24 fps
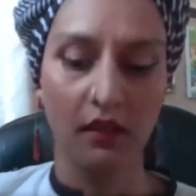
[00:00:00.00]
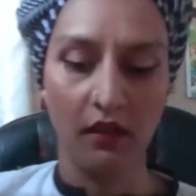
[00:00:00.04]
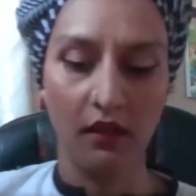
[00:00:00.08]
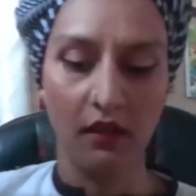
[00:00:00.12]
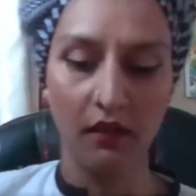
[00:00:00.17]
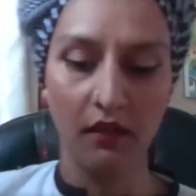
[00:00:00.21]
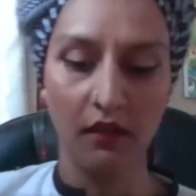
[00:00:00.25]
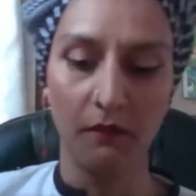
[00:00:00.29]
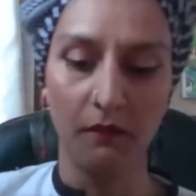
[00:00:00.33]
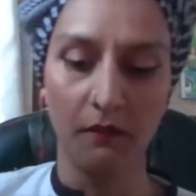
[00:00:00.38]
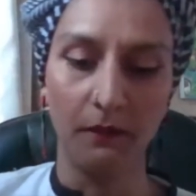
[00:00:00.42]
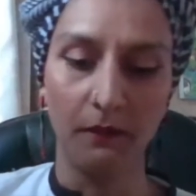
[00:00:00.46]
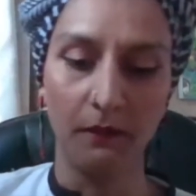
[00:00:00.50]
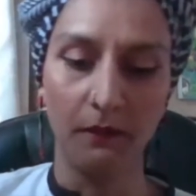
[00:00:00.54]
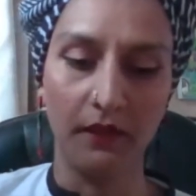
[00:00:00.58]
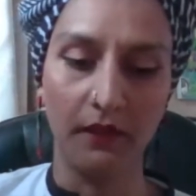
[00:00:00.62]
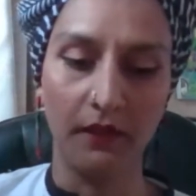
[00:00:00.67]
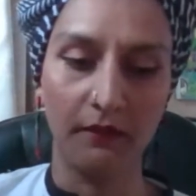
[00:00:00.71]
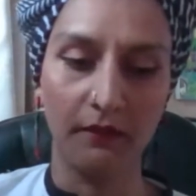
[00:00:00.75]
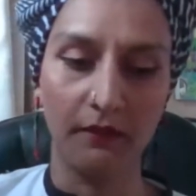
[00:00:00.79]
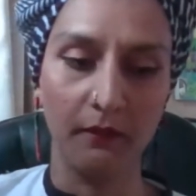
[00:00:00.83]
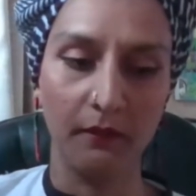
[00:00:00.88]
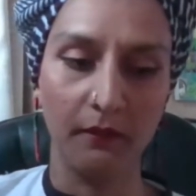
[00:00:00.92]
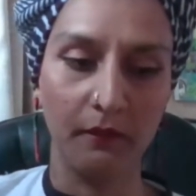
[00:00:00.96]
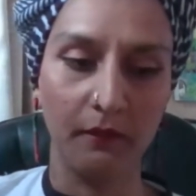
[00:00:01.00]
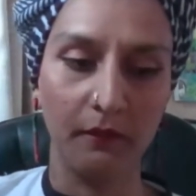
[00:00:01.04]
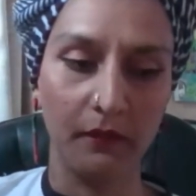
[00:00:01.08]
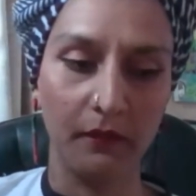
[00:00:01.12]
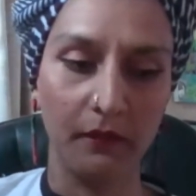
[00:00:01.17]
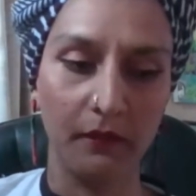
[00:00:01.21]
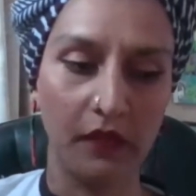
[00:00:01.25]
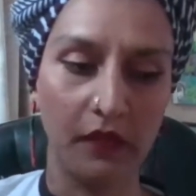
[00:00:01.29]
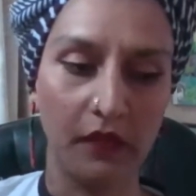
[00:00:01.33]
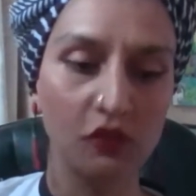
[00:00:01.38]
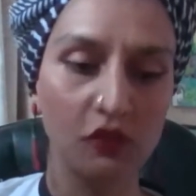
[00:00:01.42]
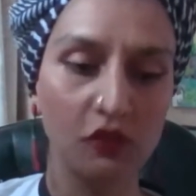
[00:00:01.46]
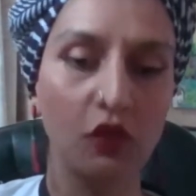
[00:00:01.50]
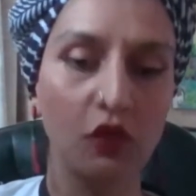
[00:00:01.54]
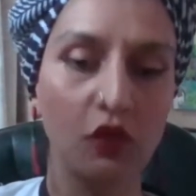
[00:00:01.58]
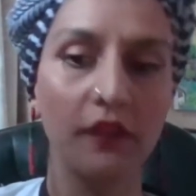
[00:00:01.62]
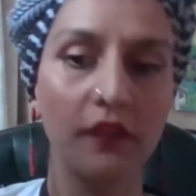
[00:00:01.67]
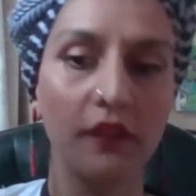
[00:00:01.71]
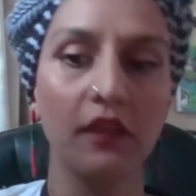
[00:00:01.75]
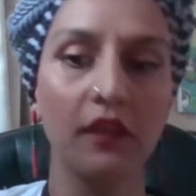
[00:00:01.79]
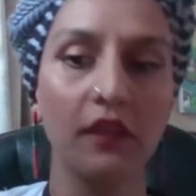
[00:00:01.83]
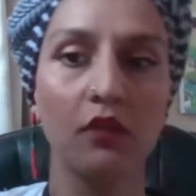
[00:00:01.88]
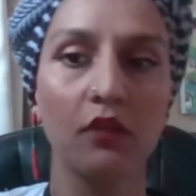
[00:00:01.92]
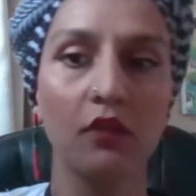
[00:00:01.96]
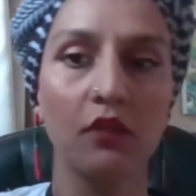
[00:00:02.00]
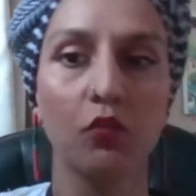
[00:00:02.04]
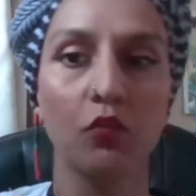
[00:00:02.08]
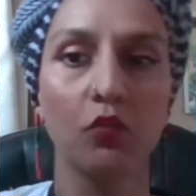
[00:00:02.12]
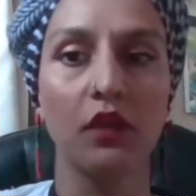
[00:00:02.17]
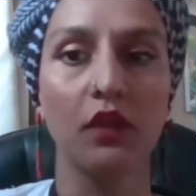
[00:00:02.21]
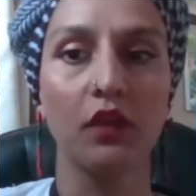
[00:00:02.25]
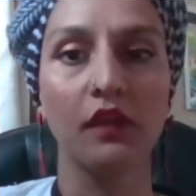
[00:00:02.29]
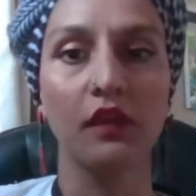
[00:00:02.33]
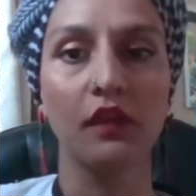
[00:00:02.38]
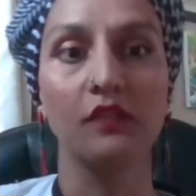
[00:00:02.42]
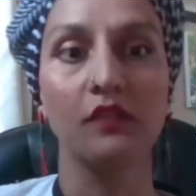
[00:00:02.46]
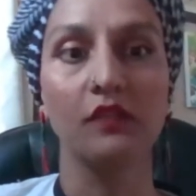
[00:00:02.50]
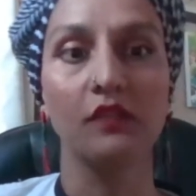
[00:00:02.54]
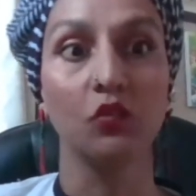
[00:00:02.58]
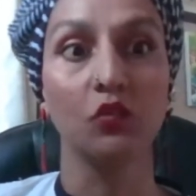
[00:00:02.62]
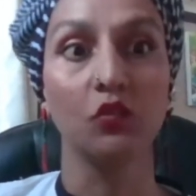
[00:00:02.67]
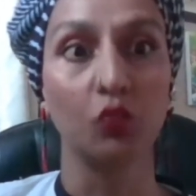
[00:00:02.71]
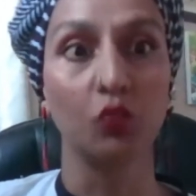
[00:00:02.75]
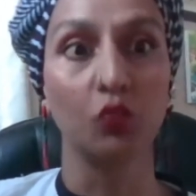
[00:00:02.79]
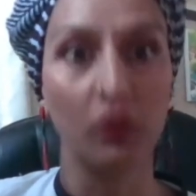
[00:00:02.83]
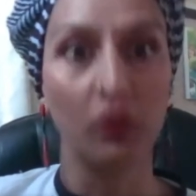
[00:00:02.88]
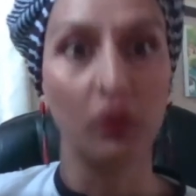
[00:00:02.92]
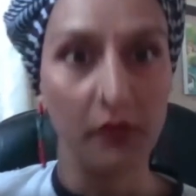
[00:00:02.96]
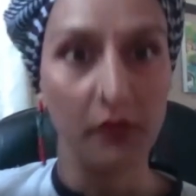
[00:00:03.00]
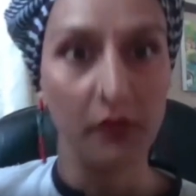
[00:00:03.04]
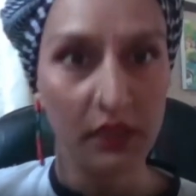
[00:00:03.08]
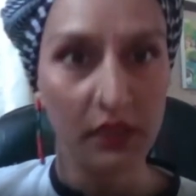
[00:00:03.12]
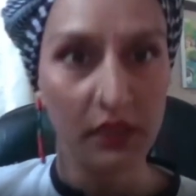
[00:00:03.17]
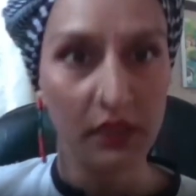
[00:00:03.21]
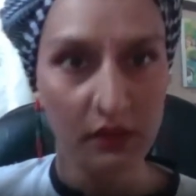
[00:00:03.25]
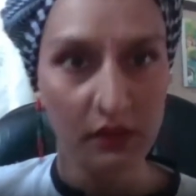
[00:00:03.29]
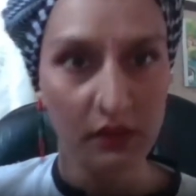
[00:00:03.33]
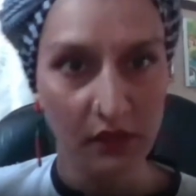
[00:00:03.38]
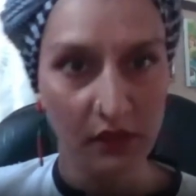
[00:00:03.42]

Um, and so I think working as a woman